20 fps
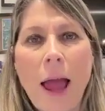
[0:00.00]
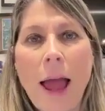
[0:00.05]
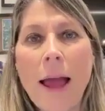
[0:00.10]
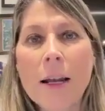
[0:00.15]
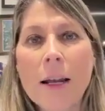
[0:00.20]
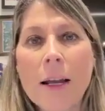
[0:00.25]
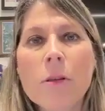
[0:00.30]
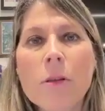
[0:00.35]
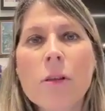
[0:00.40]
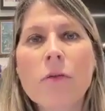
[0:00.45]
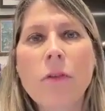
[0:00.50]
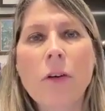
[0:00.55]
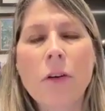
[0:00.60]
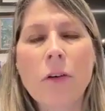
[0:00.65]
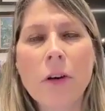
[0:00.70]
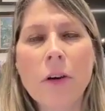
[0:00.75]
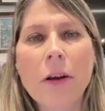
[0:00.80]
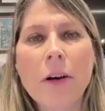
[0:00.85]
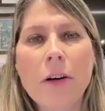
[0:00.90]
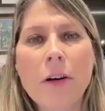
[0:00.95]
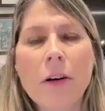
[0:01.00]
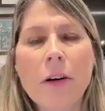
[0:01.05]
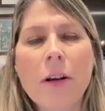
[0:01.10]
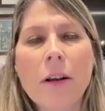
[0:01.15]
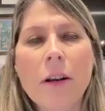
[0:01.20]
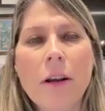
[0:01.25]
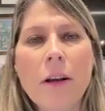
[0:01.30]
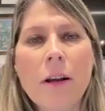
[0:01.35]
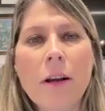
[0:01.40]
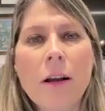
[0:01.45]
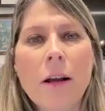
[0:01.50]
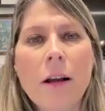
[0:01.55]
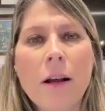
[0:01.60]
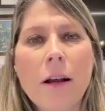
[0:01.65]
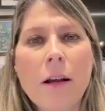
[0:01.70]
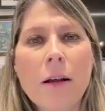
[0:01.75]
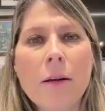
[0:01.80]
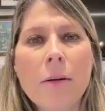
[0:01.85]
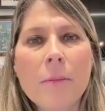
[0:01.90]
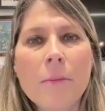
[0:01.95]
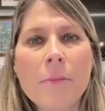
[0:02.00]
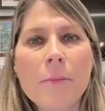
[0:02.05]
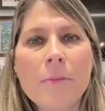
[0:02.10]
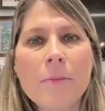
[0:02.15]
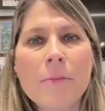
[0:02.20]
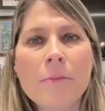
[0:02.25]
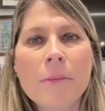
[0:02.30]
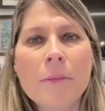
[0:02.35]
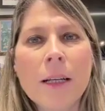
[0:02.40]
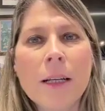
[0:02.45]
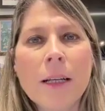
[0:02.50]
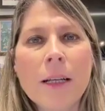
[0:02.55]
atmosphere here. And